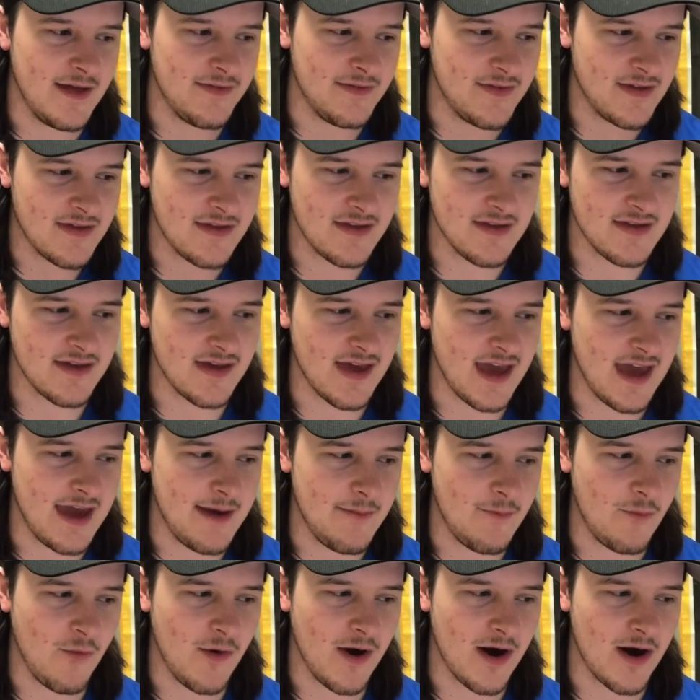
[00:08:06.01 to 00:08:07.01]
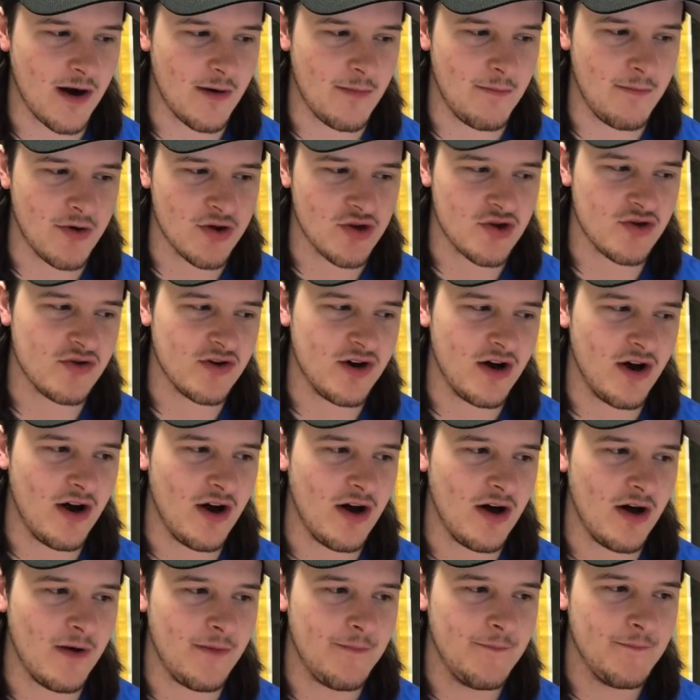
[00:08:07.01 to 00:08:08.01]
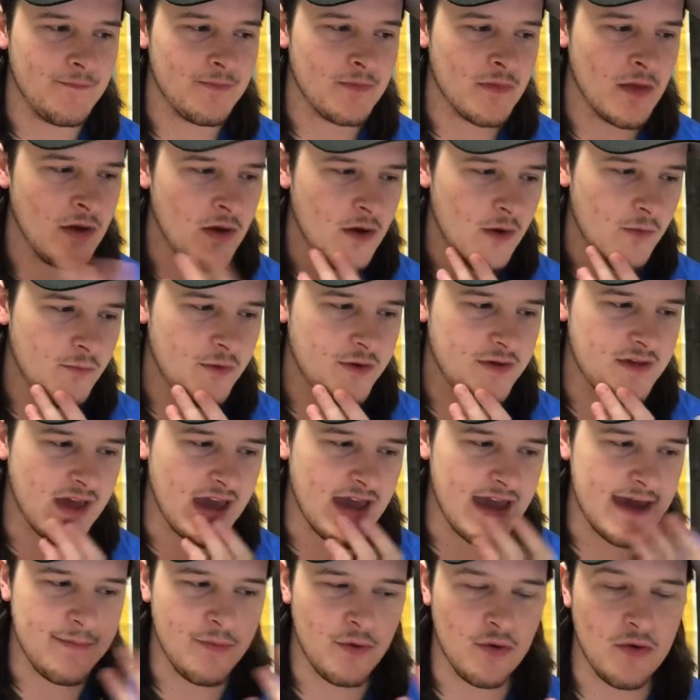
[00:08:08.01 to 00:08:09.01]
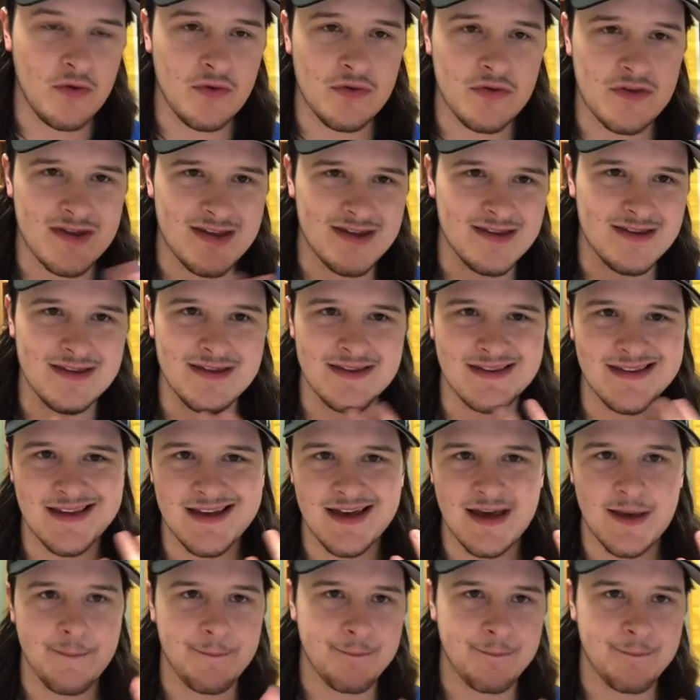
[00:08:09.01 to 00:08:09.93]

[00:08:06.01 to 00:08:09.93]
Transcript: this is a game where Montreal was able to,